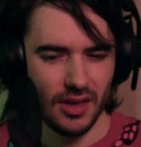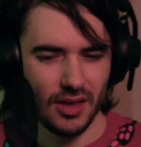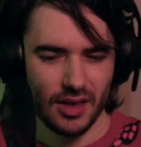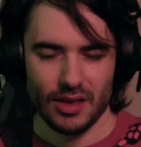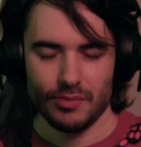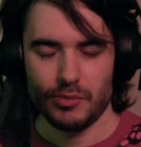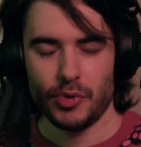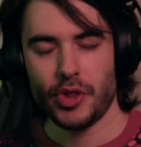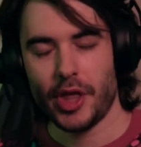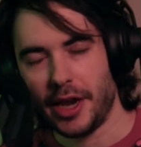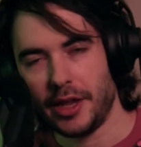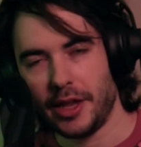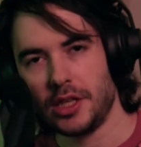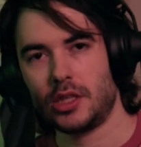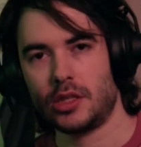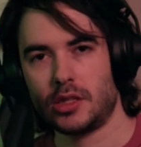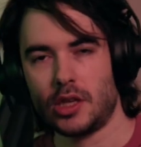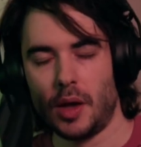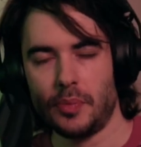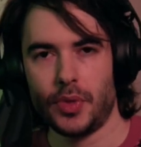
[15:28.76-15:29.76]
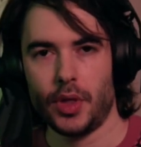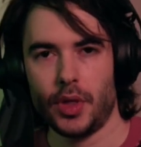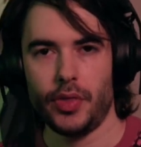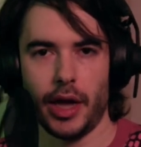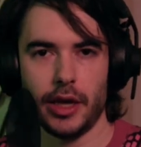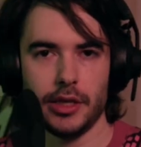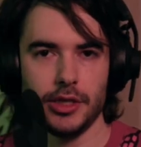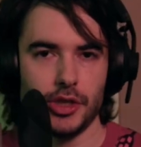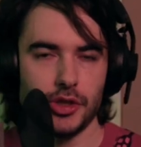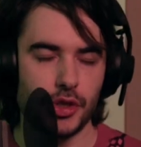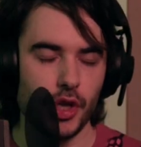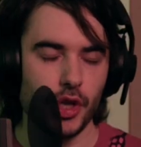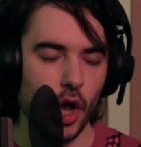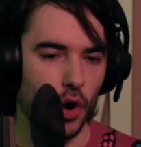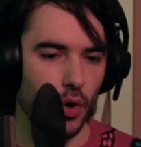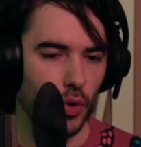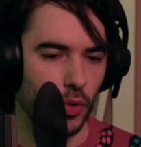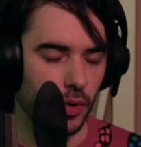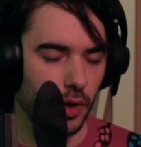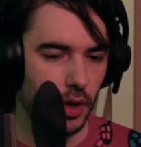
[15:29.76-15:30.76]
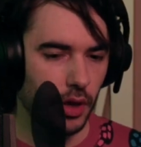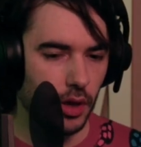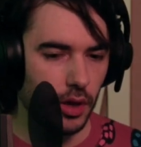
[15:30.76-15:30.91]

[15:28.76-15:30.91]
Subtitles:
But that is something that you do